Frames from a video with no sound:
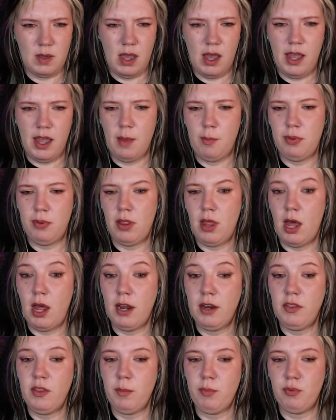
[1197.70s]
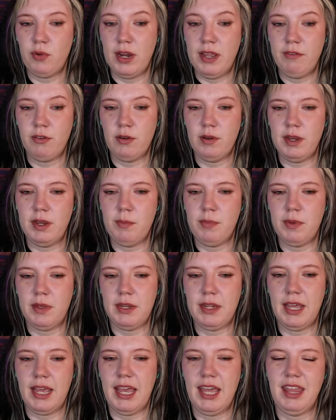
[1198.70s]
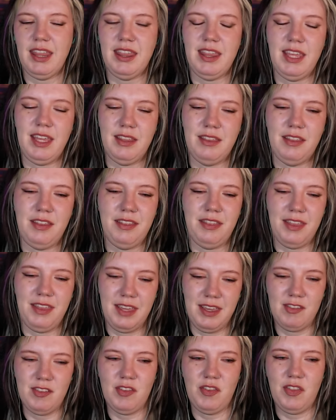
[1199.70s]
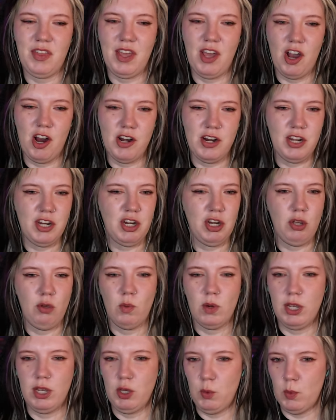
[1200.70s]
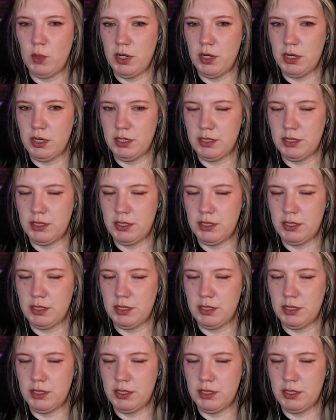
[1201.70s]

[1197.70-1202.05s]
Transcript: I applaud the bravery, but I think the thing is that they already knew where you were.